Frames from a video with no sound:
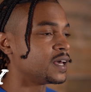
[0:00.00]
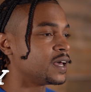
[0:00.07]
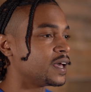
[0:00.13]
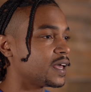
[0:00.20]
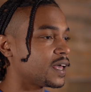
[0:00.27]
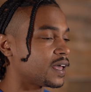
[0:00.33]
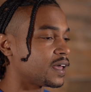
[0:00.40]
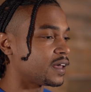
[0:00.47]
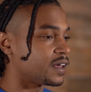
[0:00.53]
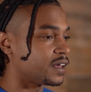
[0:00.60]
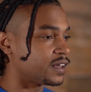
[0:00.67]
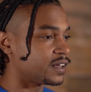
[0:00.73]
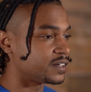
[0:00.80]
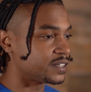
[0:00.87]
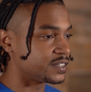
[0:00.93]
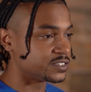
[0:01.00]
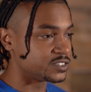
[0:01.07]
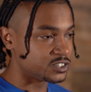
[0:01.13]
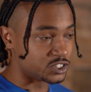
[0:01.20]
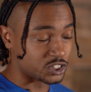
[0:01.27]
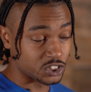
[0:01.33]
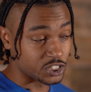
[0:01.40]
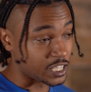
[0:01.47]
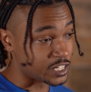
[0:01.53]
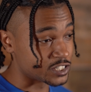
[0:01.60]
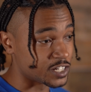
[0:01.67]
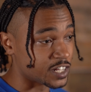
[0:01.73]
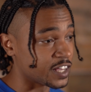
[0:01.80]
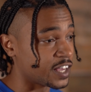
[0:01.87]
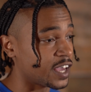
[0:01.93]
and just changing the
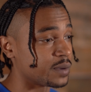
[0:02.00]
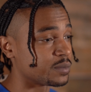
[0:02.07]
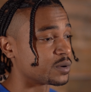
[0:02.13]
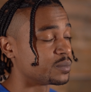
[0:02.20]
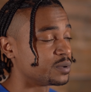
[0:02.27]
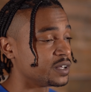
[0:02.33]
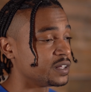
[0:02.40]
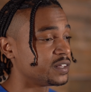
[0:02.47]
game completely.